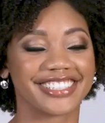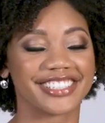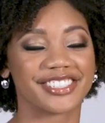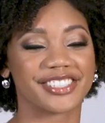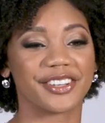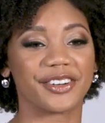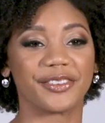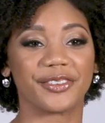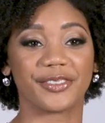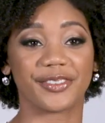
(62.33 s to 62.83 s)

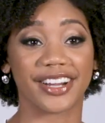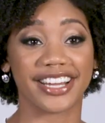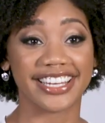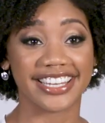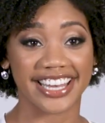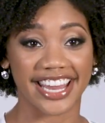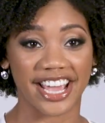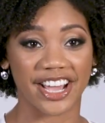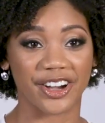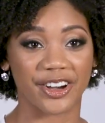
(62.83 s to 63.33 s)
So
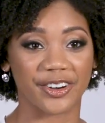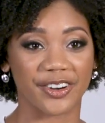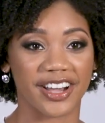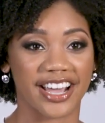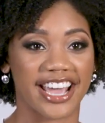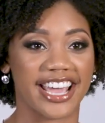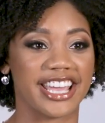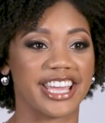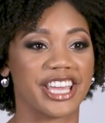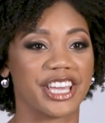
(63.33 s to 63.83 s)
right now
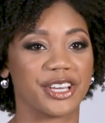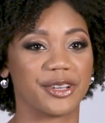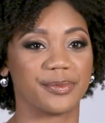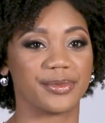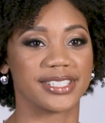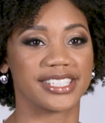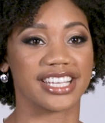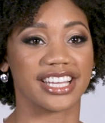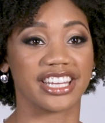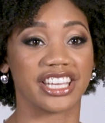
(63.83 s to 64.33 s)
I
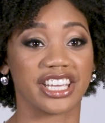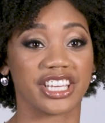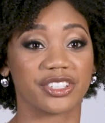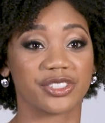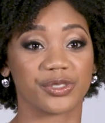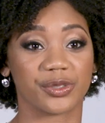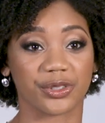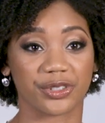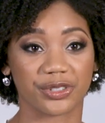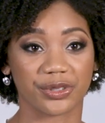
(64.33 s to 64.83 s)
am studying
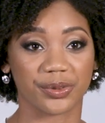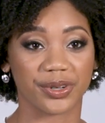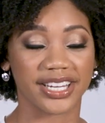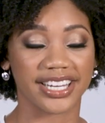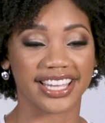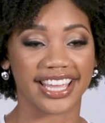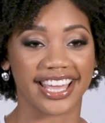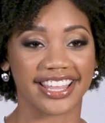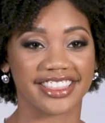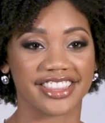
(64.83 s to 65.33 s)
social
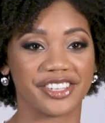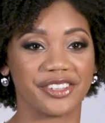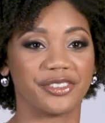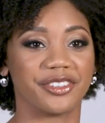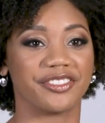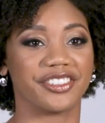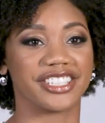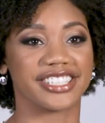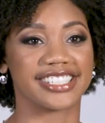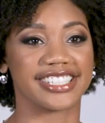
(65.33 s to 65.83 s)
work at the
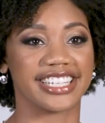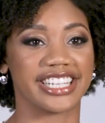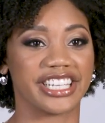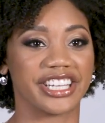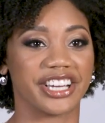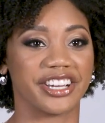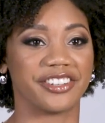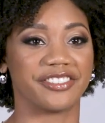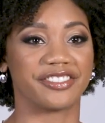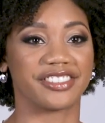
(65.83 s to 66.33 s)

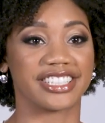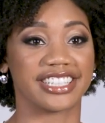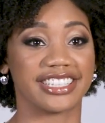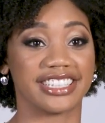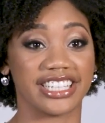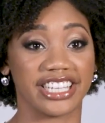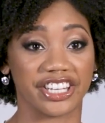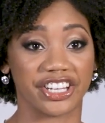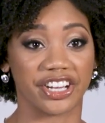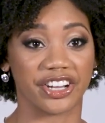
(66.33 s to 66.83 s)
University of
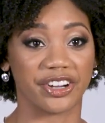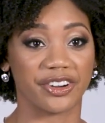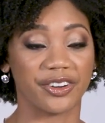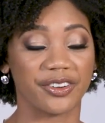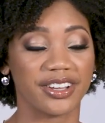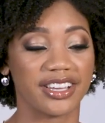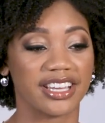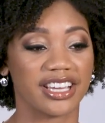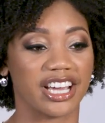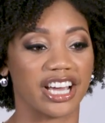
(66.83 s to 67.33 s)
Toledo
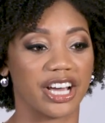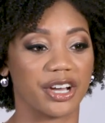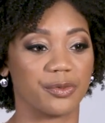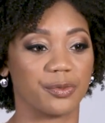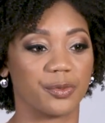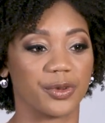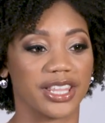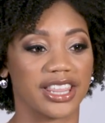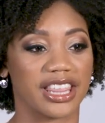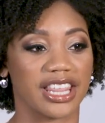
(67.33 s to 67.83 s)

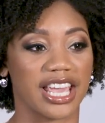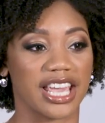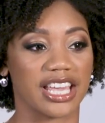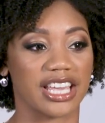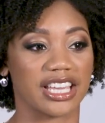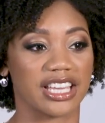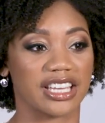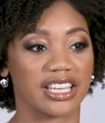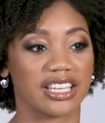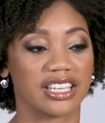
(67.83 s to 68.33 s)
um, with
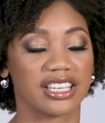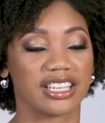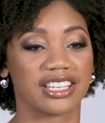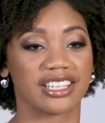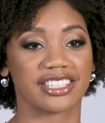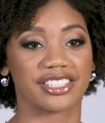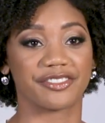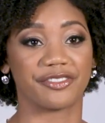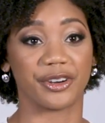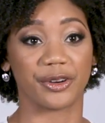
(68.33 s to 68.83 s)
a
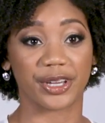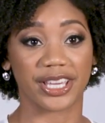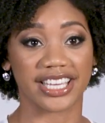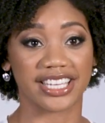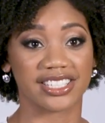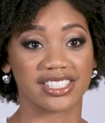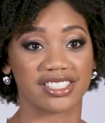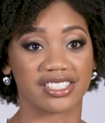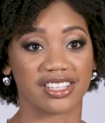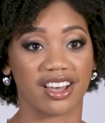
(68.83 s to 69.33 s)

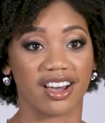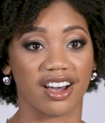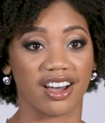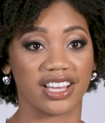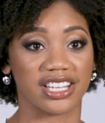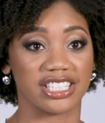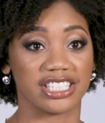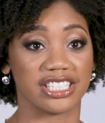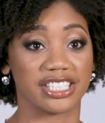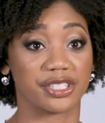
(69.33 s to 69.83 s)
focus
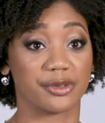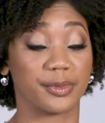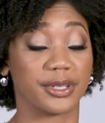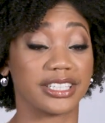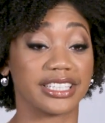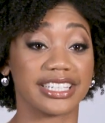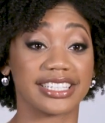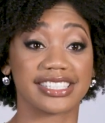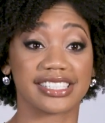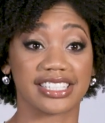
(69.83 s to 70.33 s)
on
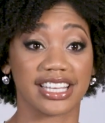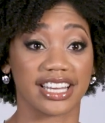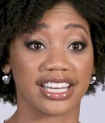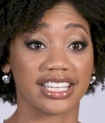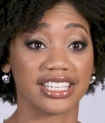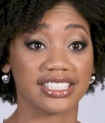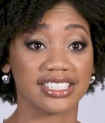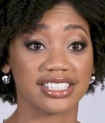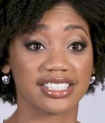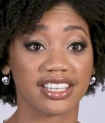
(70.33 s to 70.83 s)
disability
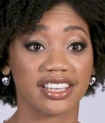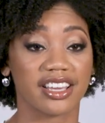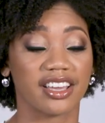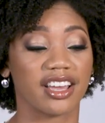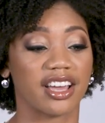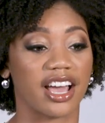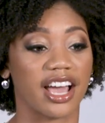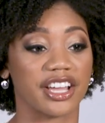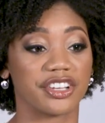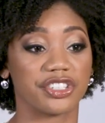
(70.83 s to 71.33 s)
studies.
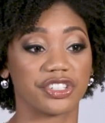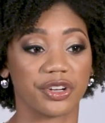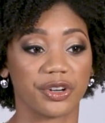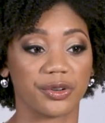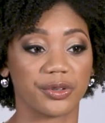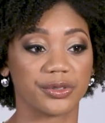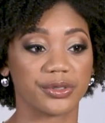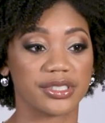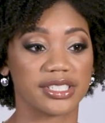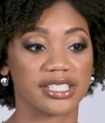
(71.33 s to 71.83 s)
I
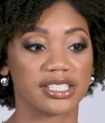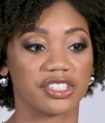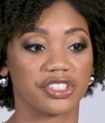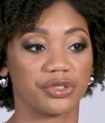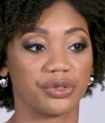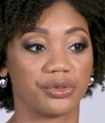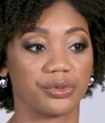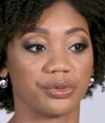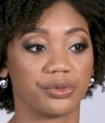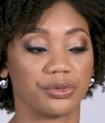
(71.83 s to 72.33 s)
chose
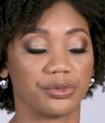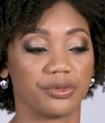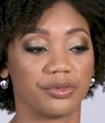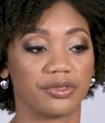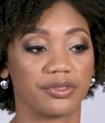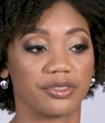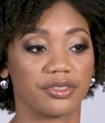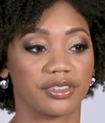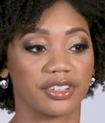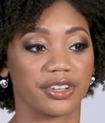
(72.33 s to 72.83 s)
to
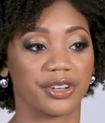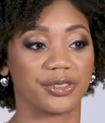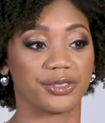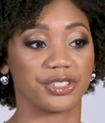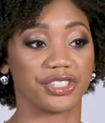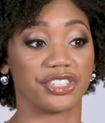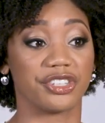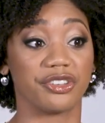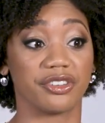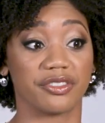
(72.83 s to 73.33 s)
go to the